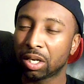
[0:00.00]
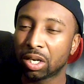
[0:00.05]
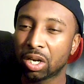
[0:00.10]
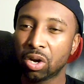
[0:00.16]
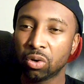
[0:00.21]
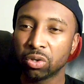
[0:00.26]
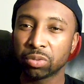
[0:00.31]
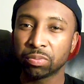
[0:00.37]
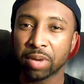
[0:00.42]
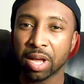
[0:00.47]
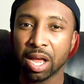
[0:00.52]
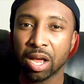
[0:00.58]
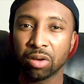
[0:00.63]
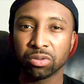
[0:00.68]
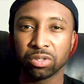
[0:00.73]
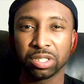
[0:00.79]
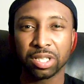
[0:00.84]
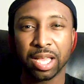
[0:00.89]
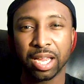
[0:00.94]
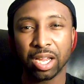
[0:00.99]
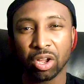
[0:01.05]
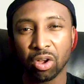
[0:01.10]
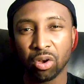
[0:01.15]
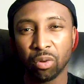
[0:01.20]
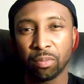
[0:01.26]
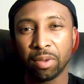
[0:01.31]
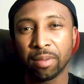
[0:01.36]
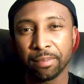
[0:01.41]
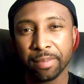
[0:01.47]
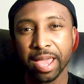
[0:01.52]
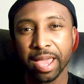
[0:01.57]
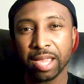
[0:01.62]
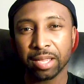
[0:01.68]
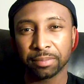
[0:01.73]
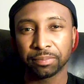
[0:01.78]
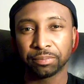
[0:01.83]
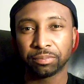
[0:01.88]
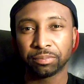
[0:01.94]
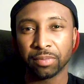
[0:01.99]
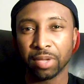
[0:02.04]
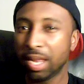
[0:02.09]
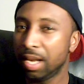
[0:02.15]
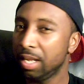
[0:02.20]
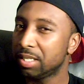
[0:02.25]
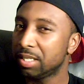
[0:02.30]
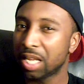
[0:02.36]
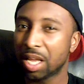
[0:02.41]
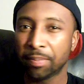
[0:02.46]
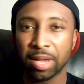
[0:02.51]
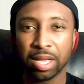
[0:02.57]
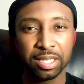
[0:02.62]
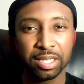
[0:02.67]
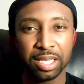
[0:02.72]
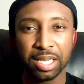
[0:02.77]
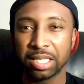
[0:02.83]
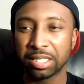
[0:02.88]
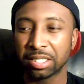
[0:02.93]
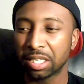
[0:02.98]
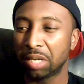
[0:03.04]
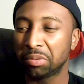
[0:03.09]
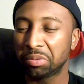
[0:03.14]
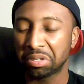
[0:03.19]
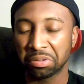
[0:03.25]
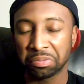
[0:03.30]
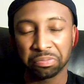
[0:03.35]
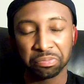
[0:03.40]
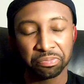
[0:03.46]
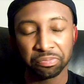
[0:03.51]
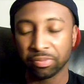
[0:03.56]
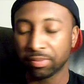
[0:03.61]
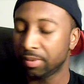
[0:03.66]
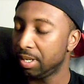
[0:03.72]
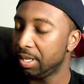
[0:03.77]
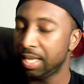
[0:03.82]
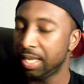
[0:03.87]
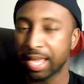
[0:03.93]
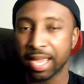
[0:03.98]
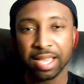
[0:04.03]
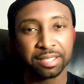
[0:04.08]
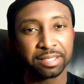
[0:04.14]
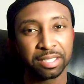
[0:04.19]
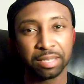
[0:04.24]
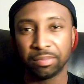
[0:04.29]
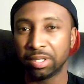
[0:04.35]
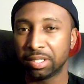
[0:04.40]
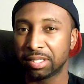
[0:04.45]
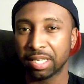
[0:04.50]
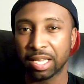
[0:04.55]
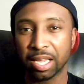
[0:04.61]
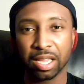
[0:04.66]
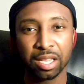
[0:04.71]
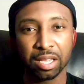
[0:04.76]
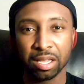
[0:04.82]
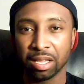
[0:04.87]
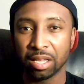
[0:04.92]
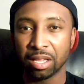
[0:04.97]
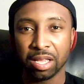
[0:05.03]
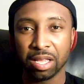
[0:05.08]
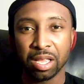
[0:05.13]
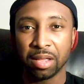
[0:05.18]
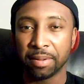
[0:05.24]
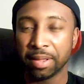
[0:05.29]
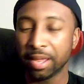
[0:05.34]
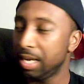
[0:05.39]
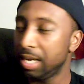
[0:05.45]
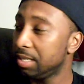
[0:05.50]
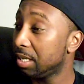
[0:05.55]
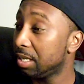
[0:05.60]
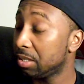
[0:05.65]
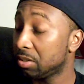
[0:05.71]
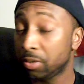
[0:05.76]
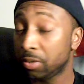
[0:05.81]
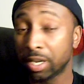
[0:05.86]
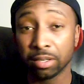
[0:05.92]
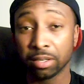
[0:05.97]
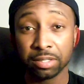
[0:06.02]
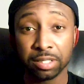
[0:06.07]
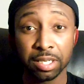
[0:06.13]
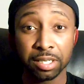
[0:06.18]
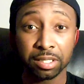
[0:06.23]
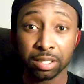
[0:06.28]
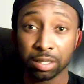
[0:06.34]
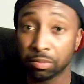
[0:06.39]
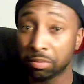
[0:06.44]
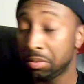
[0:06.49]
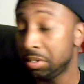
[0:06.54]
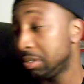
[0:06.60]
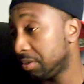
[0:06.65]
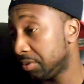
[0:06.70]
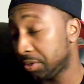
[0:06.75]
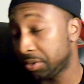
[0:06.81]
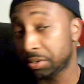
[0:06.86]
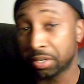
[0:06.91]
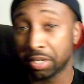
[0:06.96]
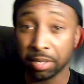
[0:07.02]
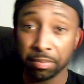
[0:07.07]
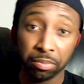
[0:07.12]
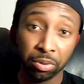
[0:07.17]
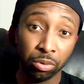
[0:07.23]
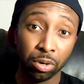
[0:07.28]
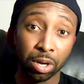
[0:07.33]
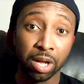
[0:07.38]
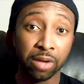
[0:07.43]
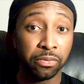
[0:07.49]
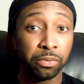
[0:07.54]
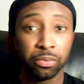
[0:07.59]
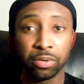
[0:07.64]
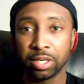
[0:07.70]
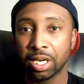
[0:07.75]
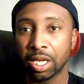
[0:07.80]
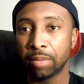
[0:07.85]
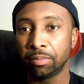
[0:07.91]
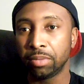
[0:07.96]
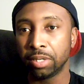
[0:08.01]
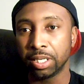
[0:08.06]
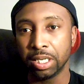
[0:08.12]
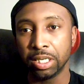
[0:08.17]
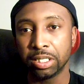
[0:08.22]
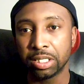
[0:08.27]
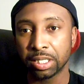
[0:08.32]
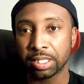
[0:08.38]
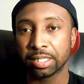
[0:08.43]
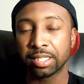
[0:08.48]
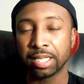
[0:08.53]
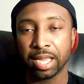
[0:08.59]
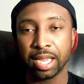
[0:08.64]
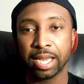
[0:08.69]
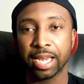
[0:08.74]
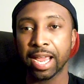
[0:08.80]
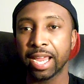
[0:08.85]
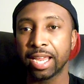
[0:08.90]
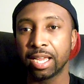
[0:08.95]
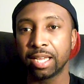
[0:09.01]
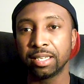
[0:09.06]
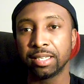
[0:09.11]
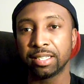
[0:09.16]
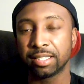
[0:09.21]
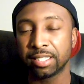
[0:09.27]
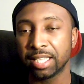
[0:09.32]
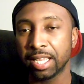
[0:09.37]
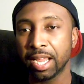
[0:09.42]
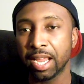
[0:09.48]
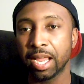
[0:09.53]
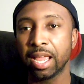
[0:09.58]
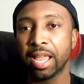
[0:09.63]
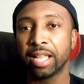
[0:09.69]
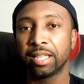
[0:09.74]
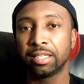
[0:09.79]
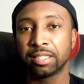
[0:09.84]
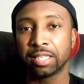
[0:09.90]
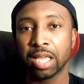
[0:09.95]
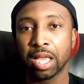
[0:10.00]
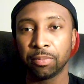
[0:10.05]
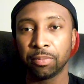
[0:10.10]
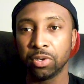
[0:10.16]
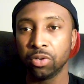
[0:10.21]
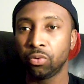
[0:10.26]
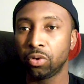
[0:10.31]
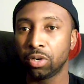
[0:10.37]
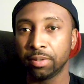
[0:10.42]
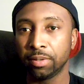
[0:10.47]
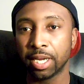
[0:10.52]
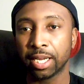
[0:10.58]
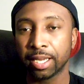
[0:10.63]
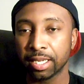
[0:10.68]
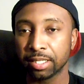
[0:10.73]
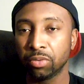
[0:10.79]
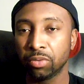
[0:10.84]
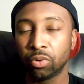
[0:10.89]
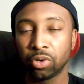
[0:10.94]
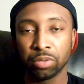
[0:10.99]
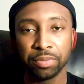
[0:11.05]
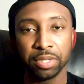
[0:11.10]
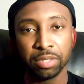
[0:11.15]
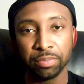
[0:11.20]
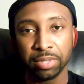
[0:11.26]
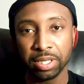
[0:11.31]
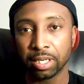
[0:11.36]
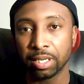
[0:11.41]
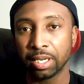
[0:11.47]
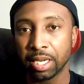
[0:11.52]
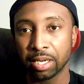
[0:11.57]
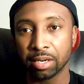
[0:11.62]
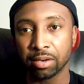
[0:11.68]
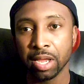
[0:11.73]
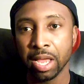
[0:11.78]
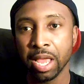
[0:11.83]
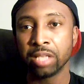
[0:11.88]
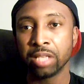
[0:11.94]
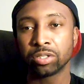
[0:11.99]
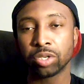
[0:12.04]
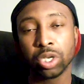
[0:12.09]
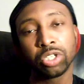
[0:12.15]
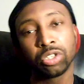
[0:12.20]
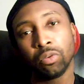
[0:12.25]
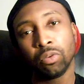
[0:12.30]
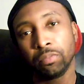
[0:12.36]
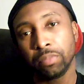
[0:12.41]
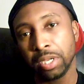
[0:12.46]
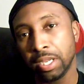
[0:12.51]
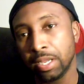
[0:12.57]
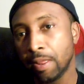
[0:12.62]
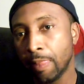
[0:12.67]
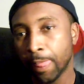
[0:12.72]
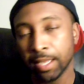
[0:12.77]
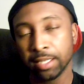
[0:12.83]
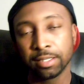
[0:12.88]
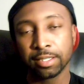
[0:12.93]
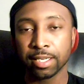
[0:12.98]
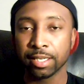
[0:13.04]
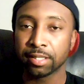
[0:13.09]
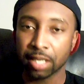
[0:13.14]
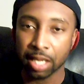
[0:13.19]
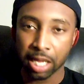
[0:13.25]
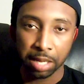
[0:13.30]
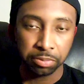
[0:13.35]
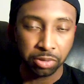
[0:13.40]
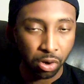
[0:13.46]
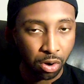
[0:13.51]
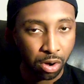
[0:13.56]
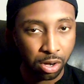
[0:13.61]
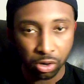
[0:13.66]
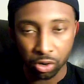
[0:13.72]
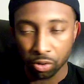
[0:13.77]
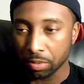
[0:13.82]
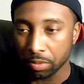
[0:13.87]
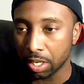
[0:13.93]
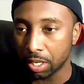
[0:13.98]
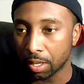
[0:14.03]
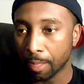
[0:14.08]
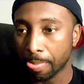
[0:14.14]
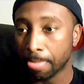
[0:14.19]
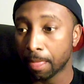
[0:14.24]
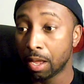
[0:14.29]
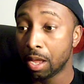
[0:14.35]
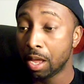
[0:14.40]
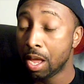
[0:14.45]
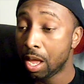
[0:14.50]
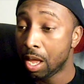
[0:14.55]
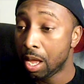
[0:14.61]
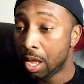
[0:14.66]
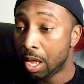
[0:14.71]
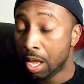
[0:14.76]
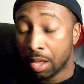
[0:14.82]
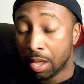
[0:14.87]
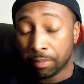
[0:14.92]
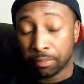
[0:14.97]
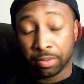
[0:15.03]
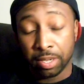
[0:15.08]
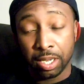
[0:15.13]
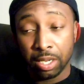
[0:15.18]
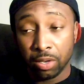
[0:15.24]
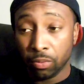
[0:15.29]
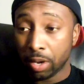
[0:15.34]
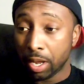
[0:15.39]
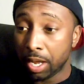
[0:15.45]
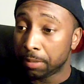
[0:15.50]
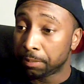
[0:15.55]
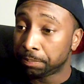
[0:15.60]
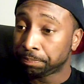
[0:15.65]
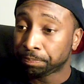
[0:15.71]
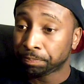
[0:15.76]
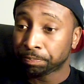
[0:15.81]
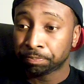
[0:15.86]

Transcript: Coach Miles was like on my back. Anytime I did something, he had something to say. Anytime somebody else did something, it blew off and went nothing, but he just stayed. And I didn't understand at the time, he wanted me to be the leader, so he's going to be 10 times harder on me. But anyway.